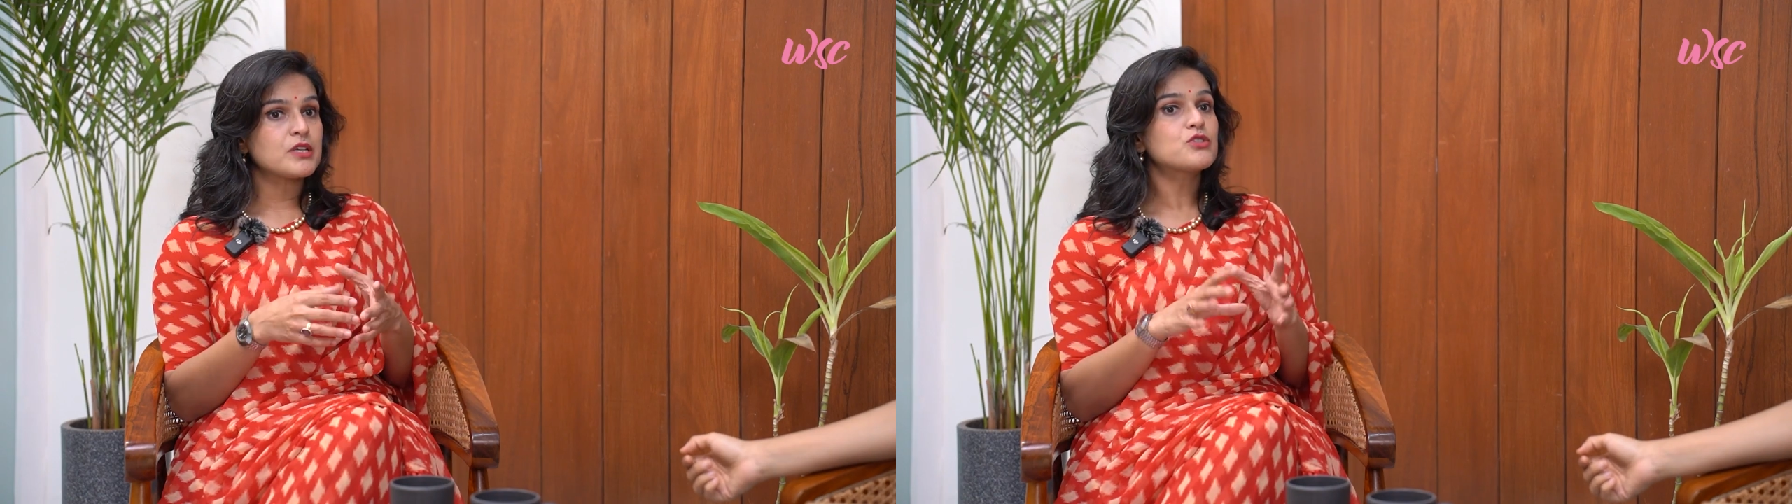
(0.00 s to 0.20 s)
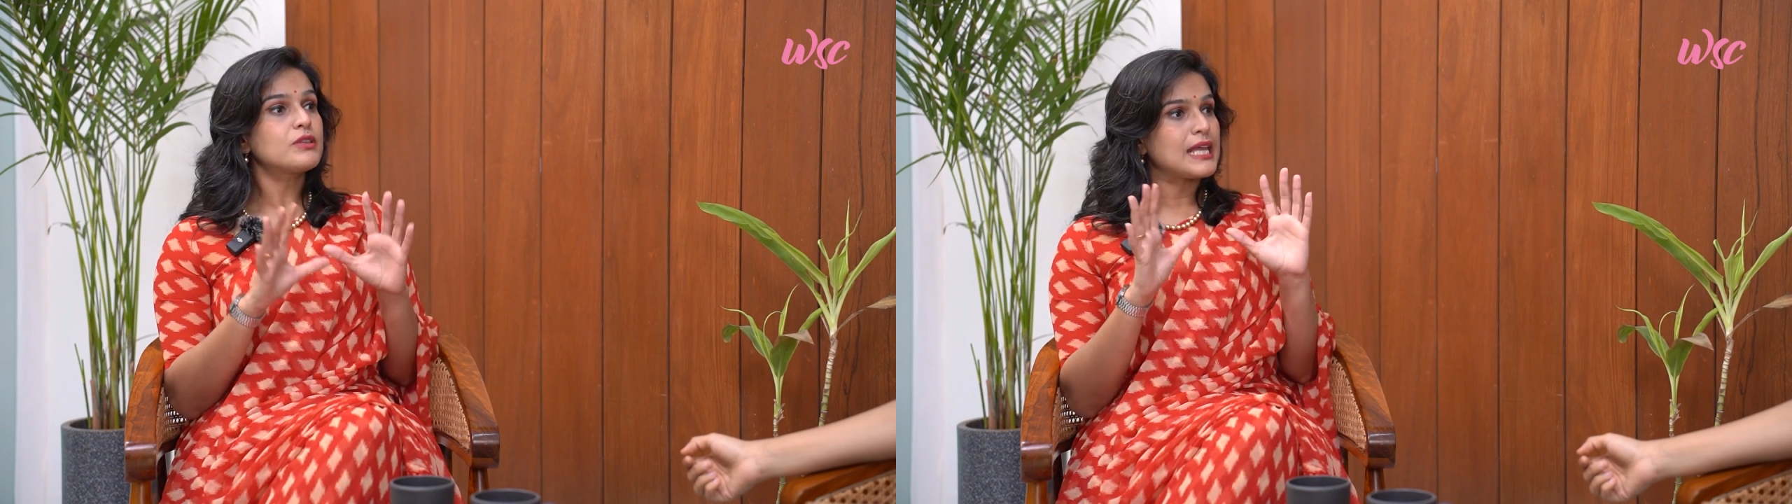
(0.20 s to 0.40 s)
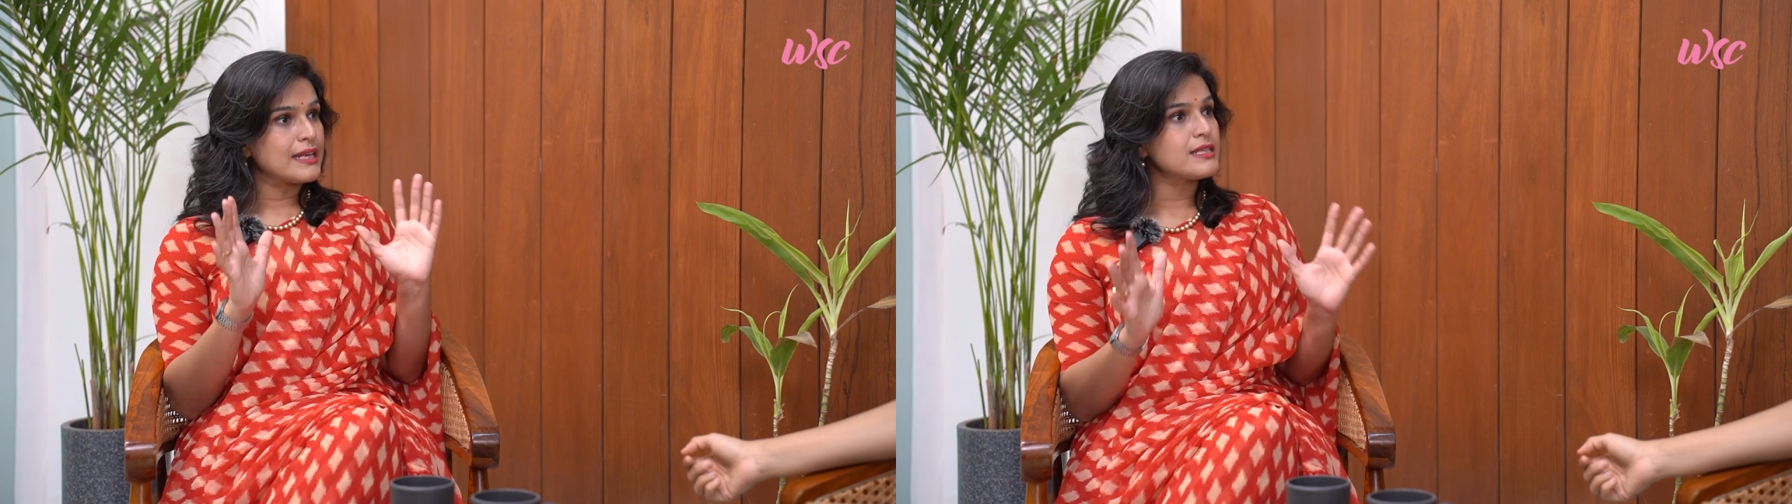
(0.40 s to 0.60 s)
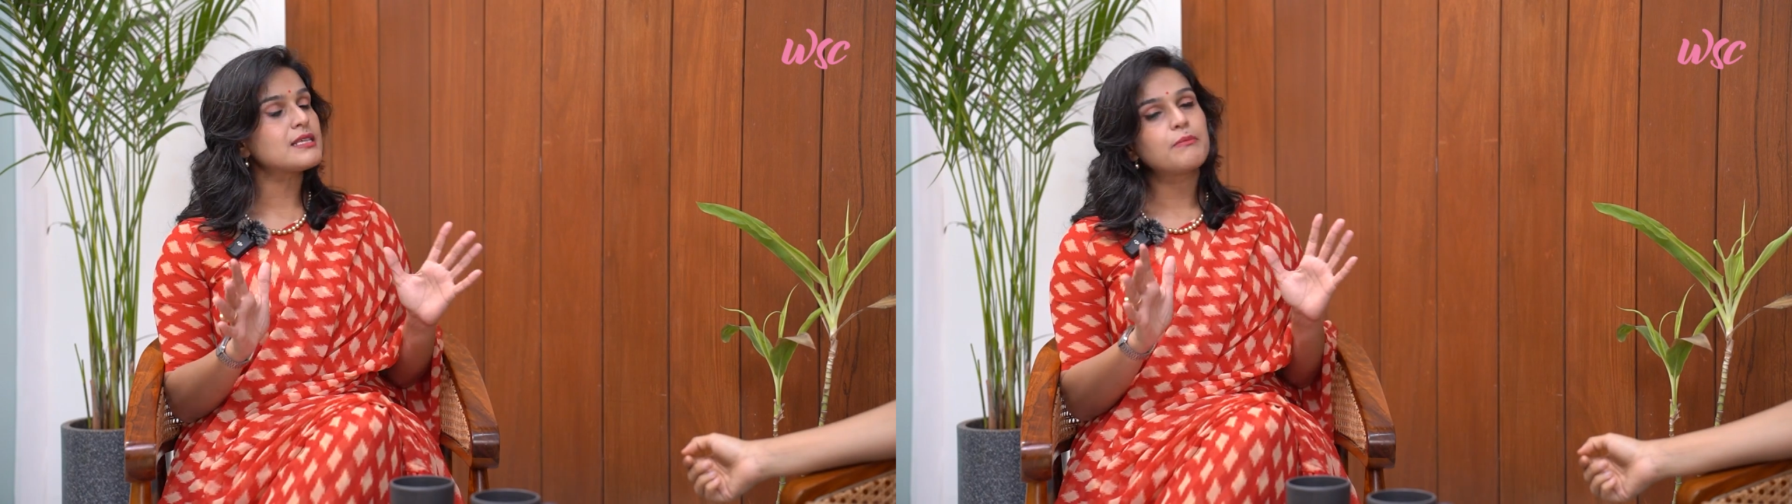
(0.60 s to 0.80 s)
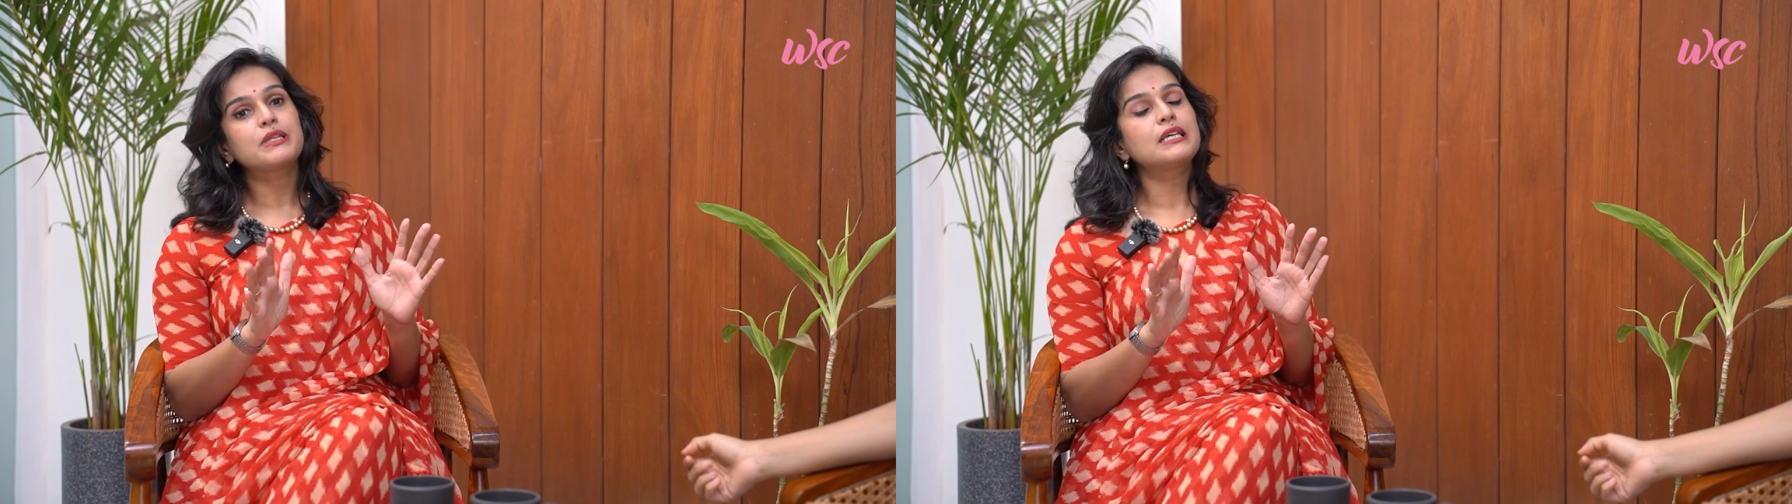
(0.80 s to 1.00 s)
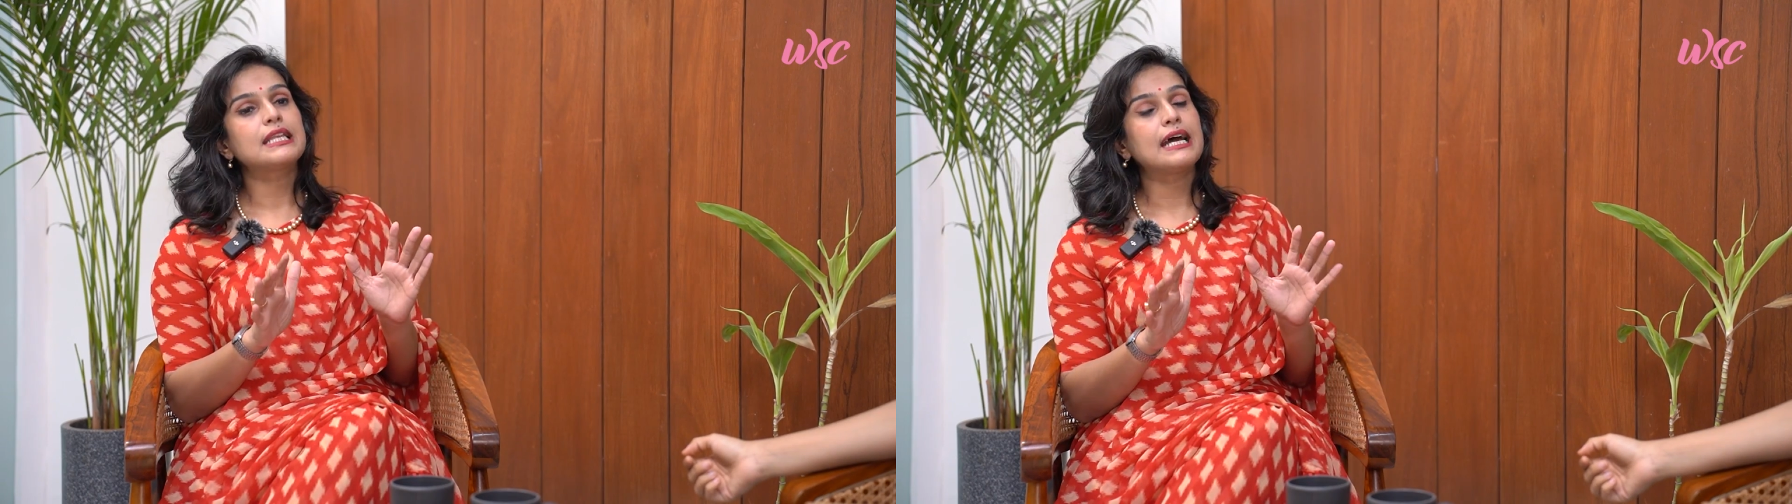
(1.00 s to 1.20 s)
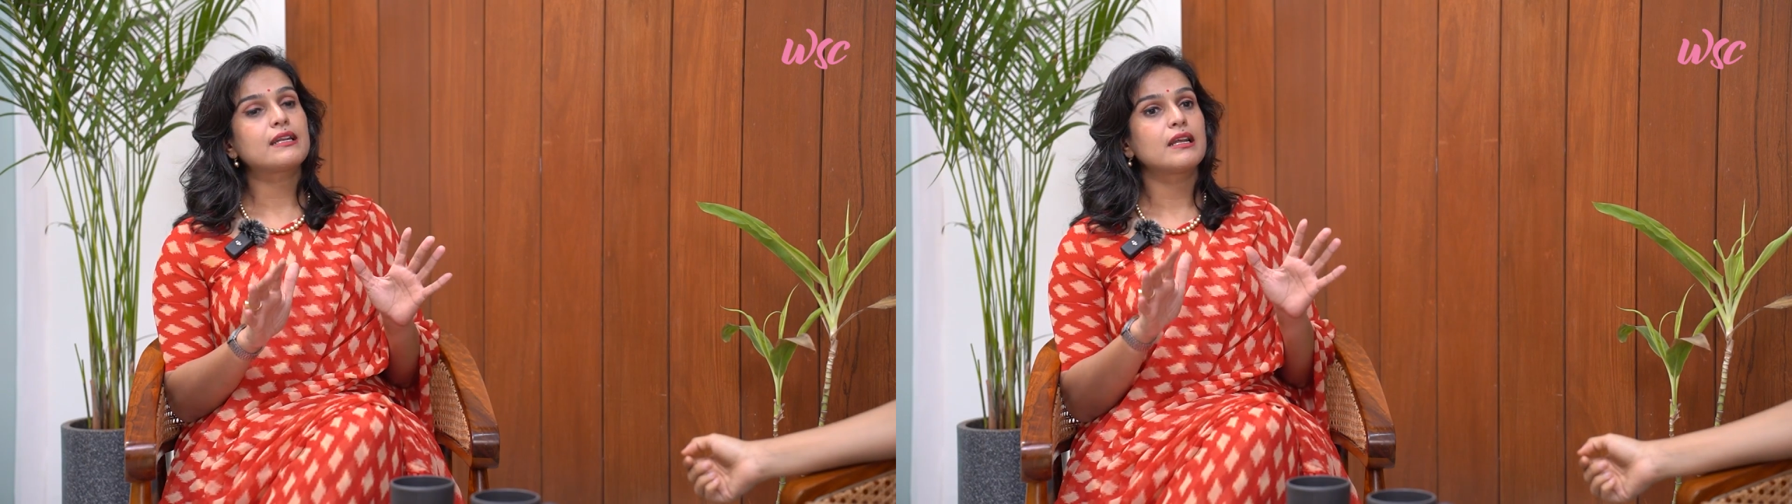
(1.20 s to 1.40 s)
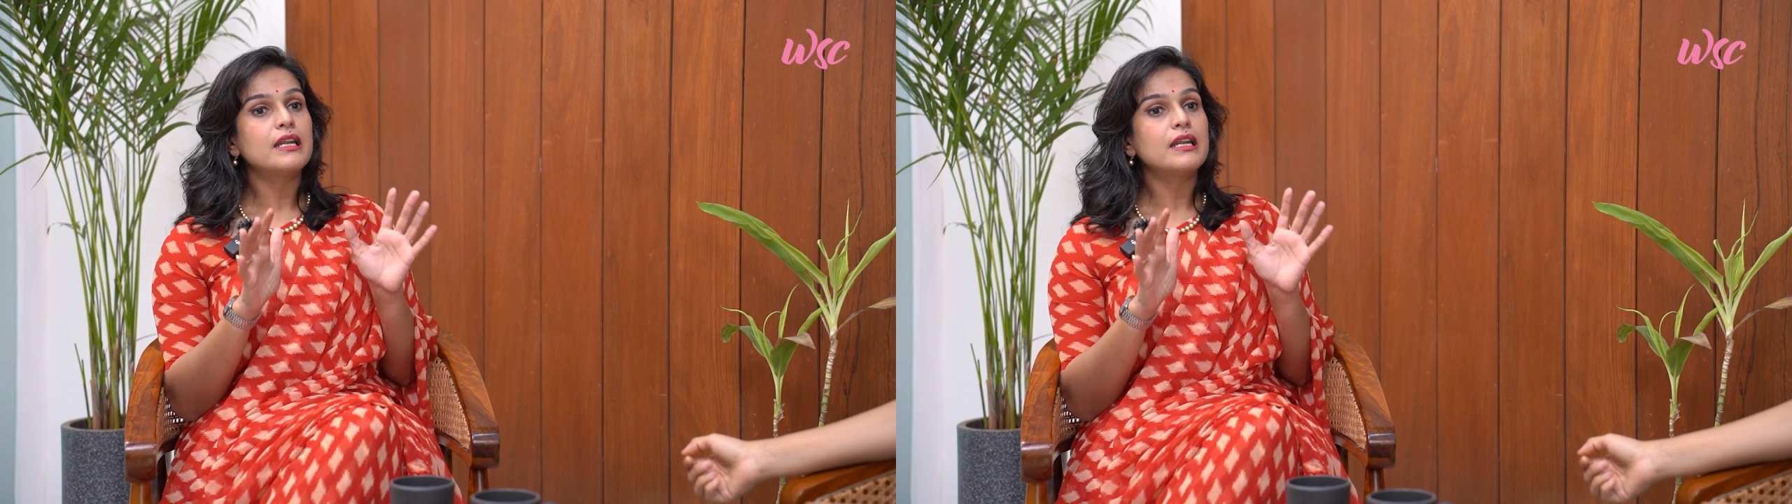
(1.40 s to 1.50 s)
So that is something that